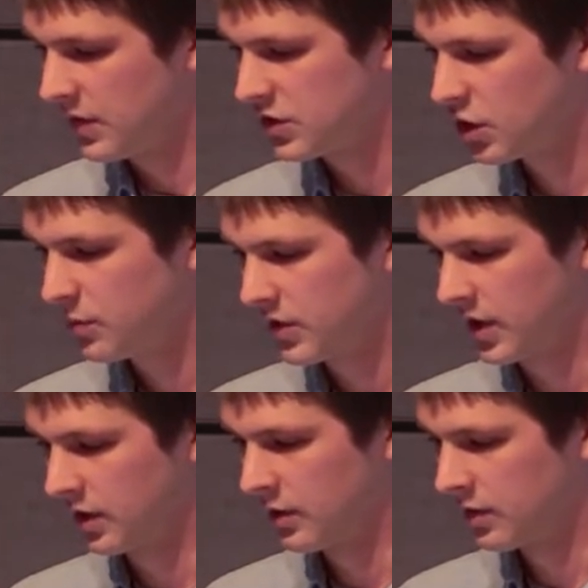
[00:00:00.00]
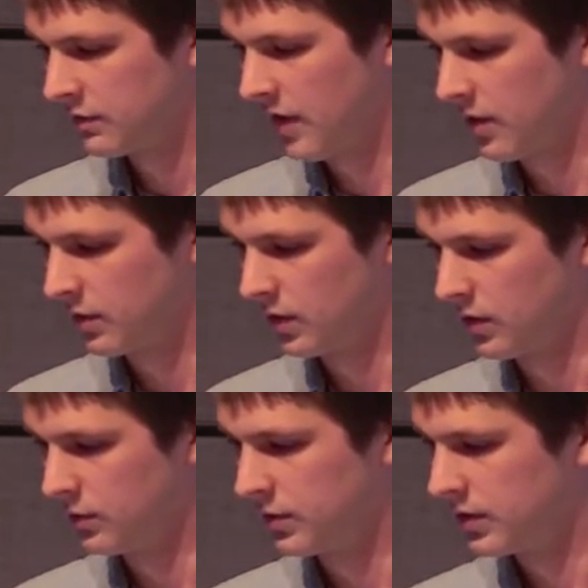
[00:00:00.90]
interpreting viral
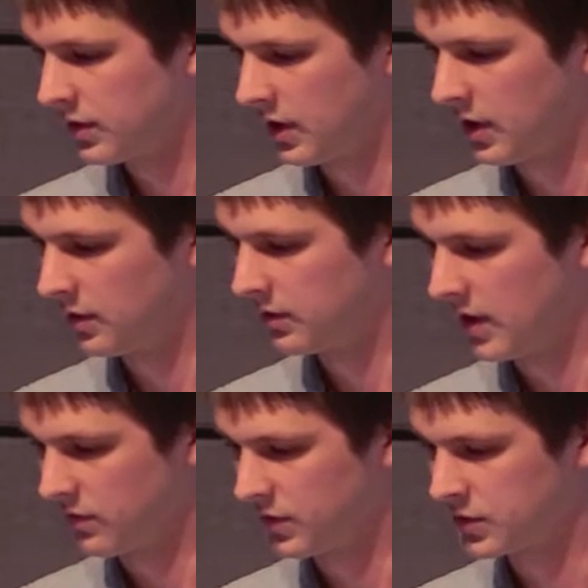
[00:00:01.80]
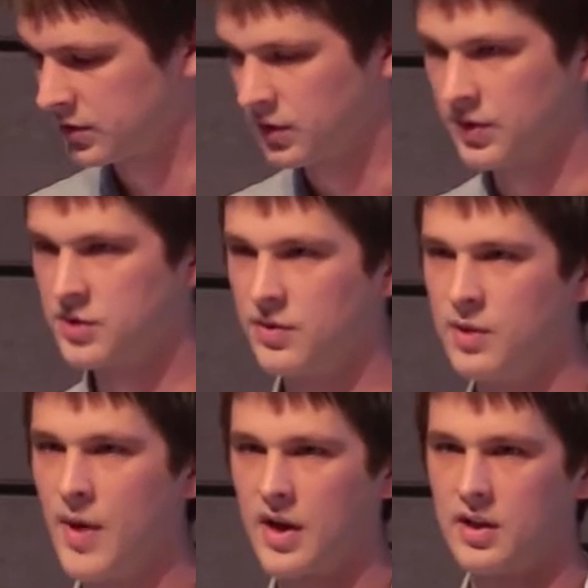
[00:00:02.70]
load uh, levels, you know, this really
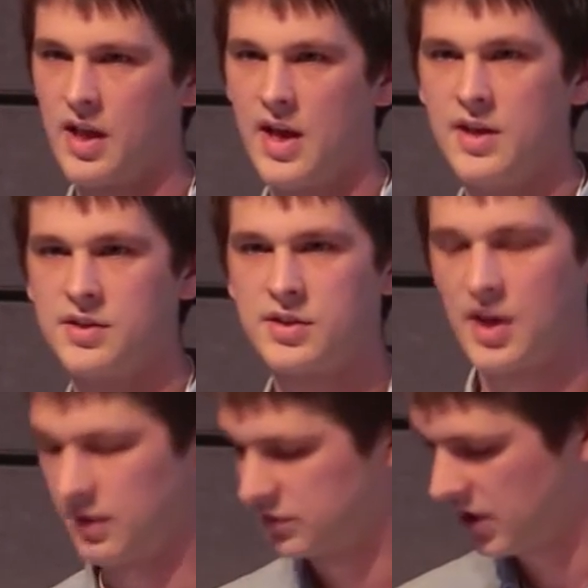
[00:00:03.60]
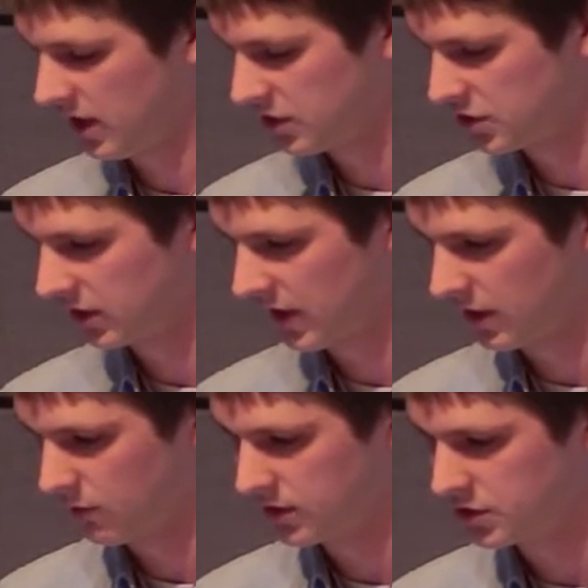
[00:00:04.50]
medicalized kind of challenging
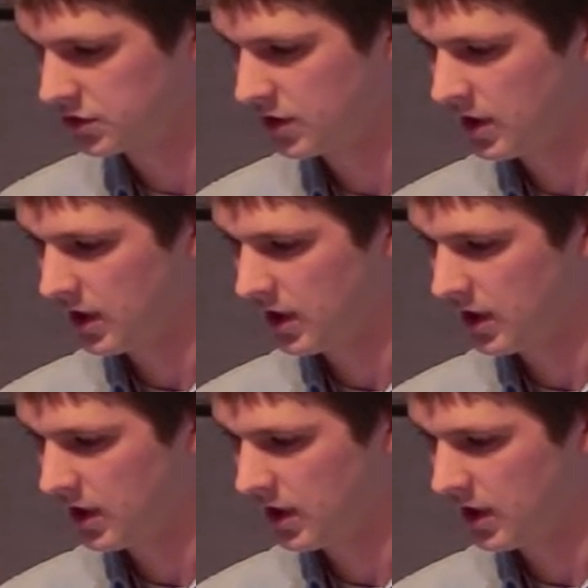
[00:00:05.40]
language.